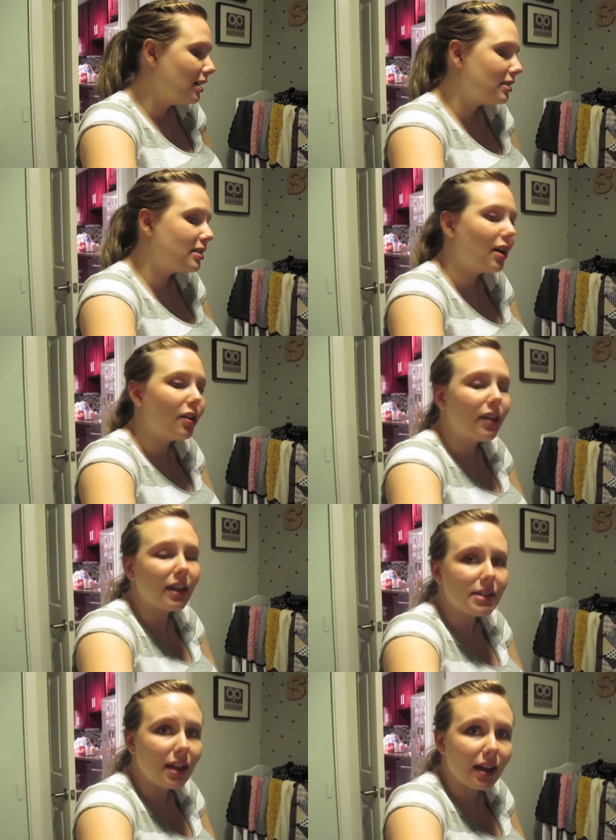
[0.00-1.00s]
So
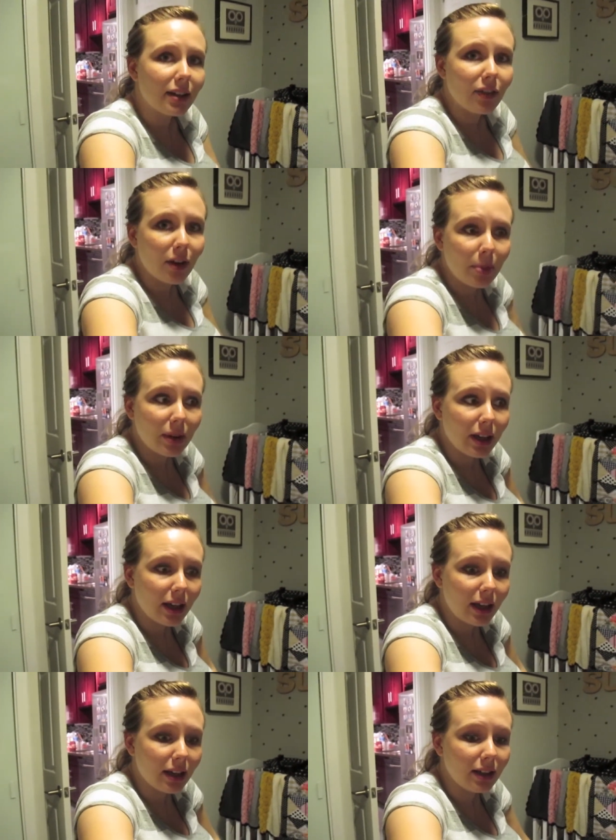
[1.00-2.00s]
that's kind of our
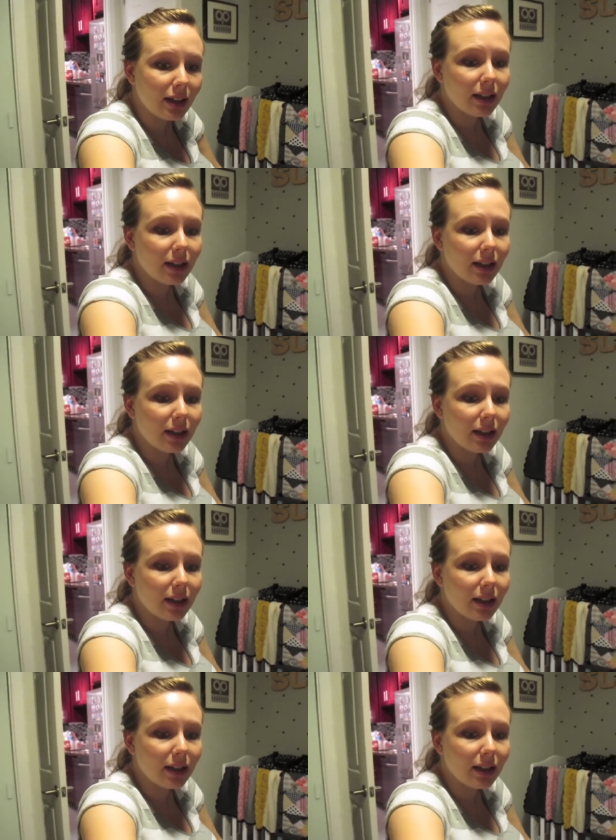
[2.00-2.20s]
plan.